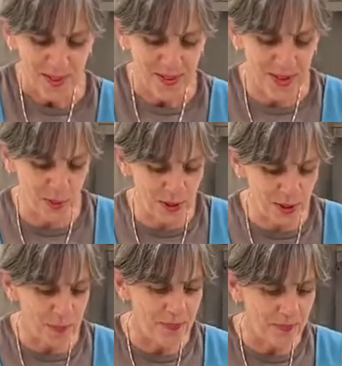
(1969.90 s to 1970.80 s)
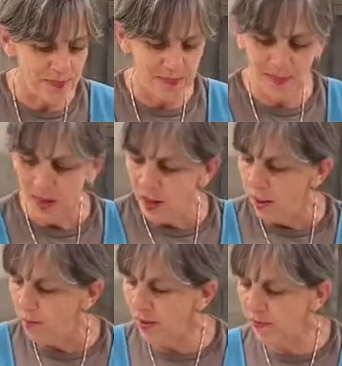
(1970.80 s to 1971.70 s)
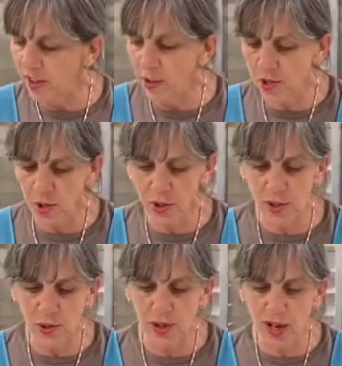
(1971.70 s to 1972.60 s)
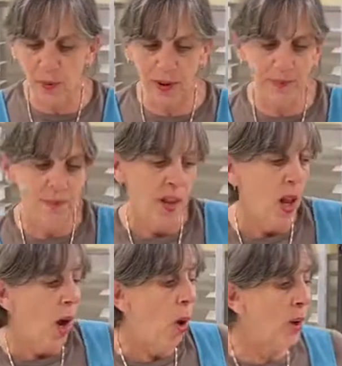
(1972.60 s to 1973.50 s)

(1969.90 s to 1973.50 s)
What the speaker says: There we go. My fingers are going to do that one.